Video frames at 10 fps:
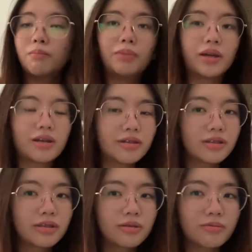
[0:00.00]

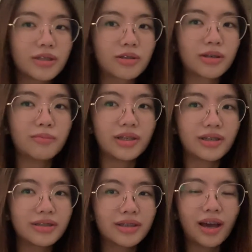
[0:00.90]
bagels with cream
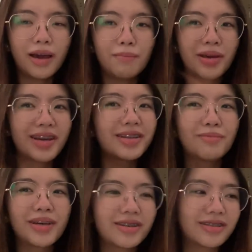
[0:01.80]
cheese. I baked the
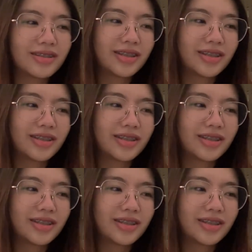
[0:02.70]
bagels